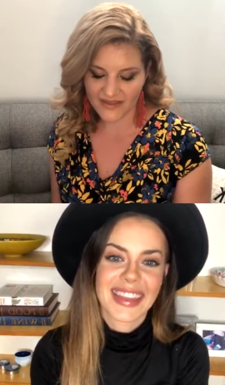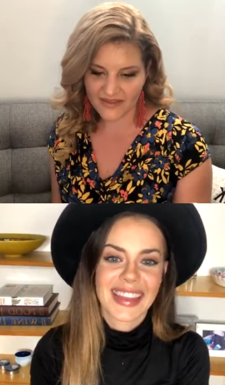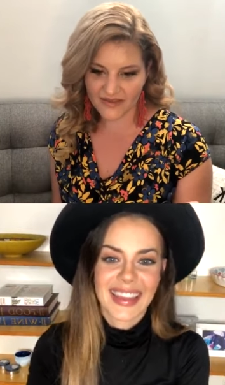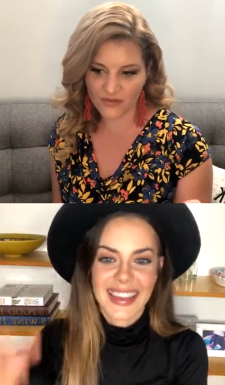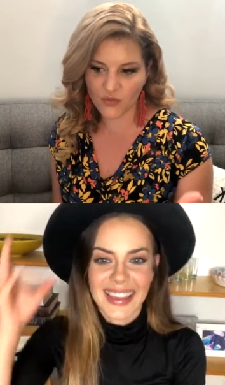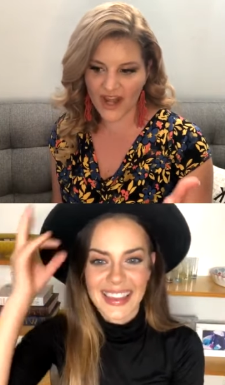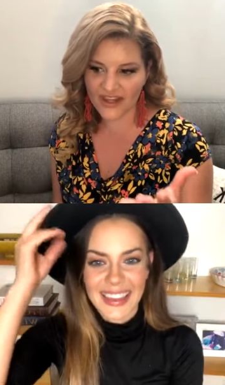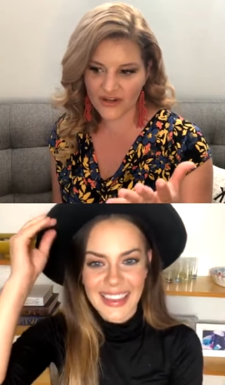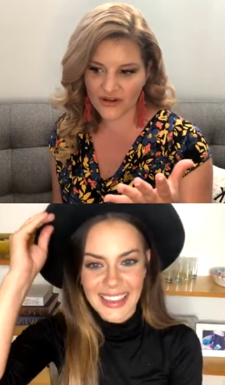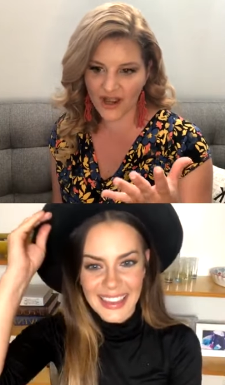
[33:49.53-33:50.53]
Speaker 1: when
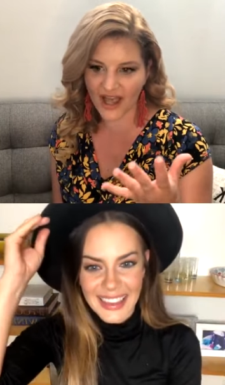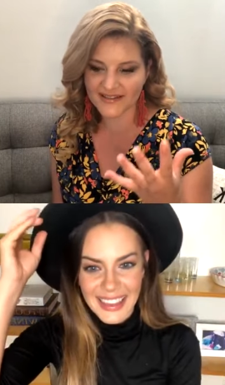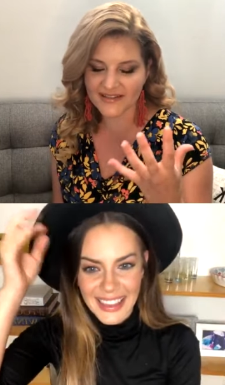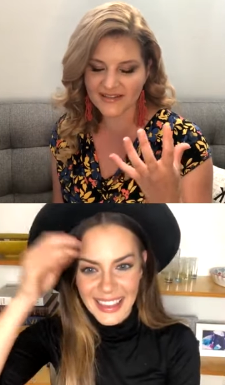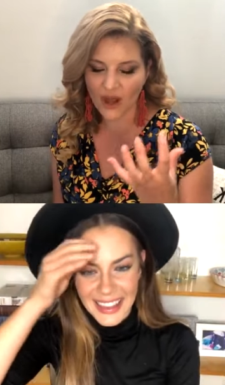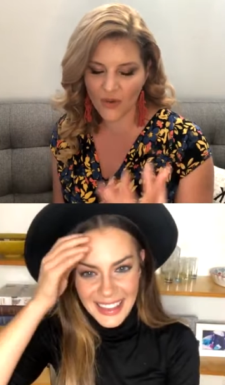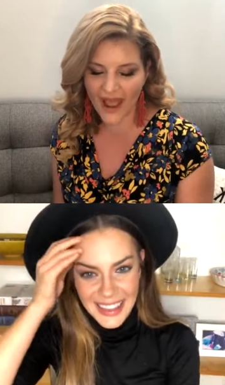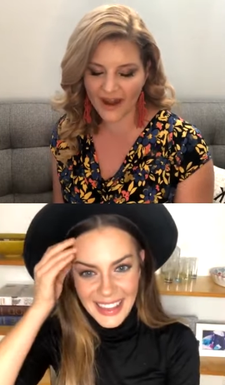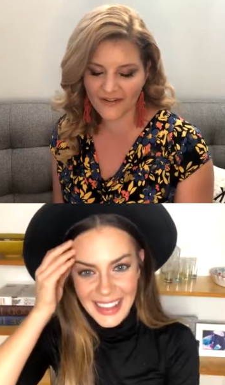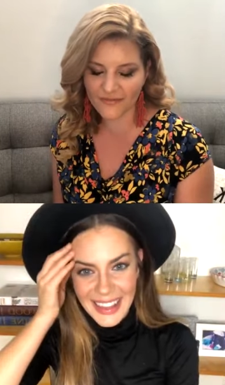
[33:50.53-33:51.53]
you are so
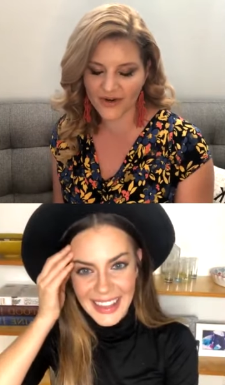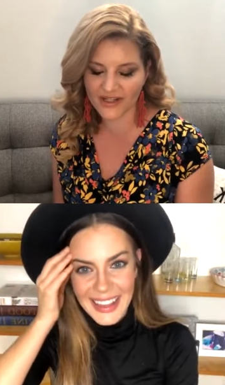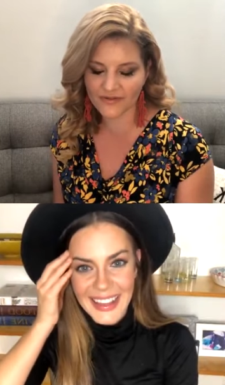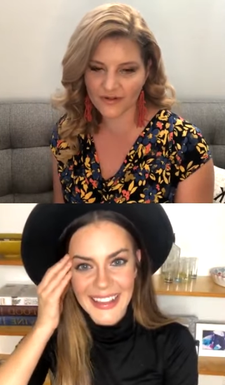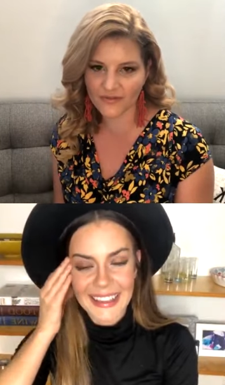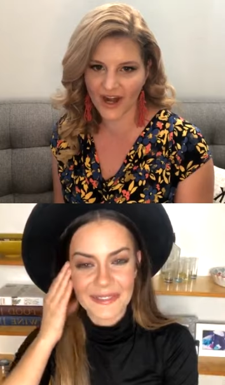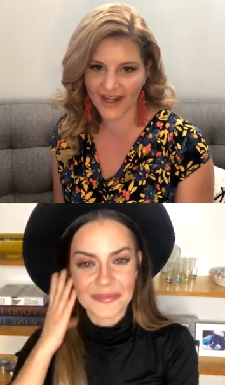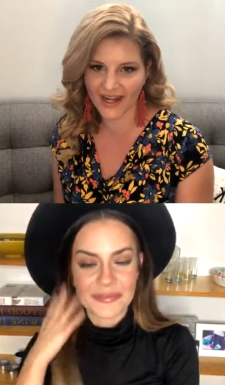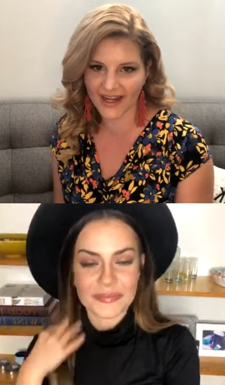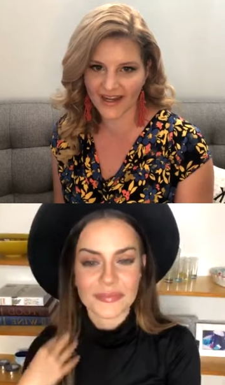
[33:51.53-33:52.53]
out of breath from
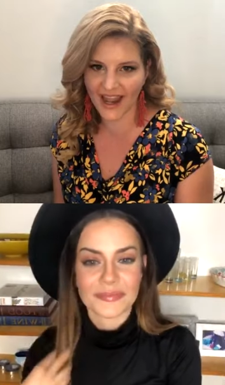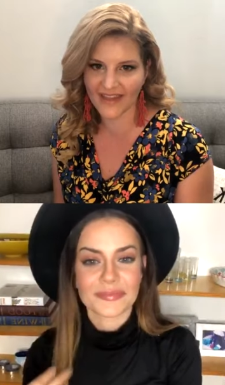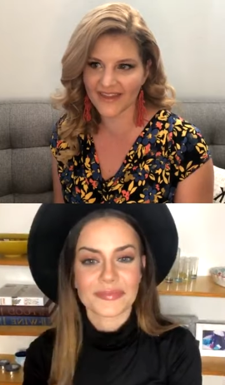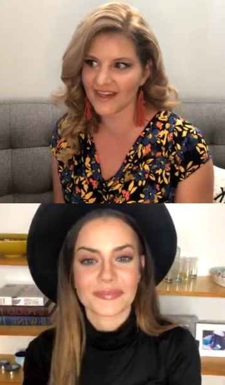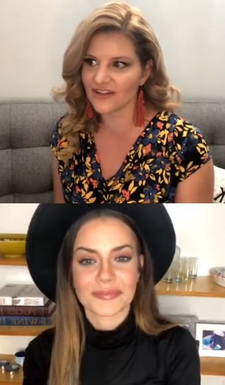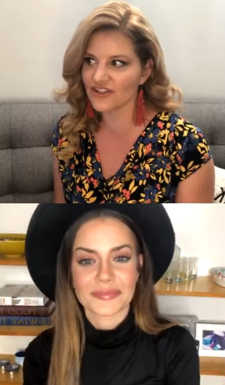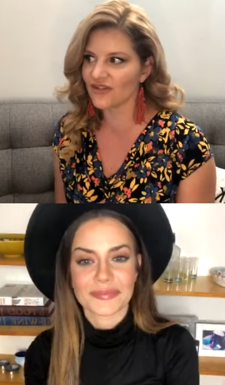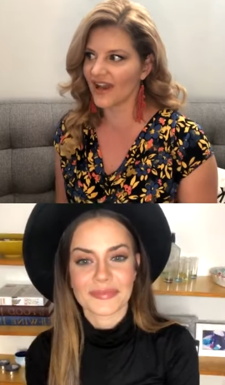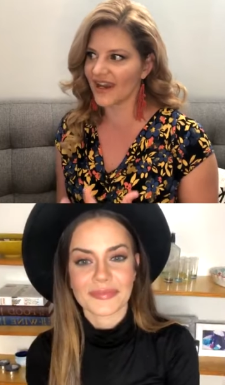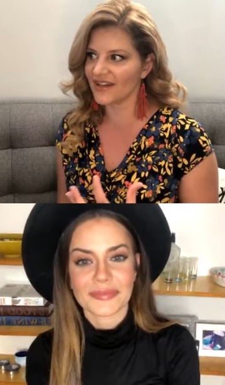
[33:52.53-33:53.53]
running and then you're
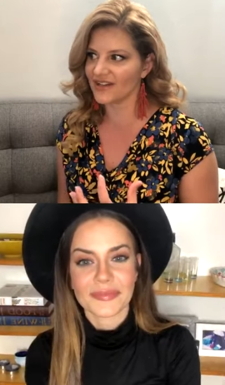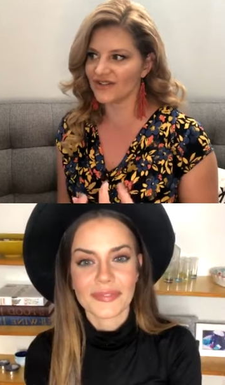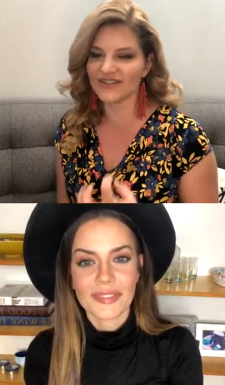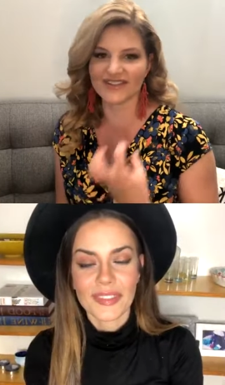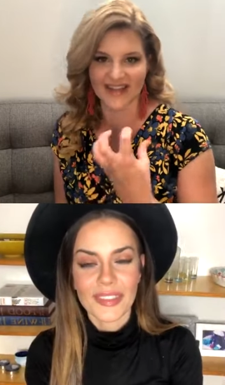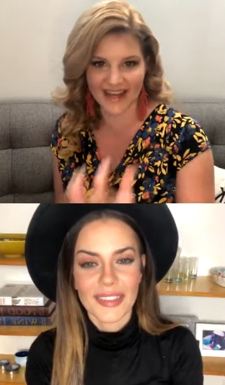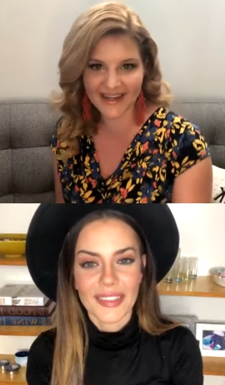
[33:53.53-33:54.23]
trying to sing,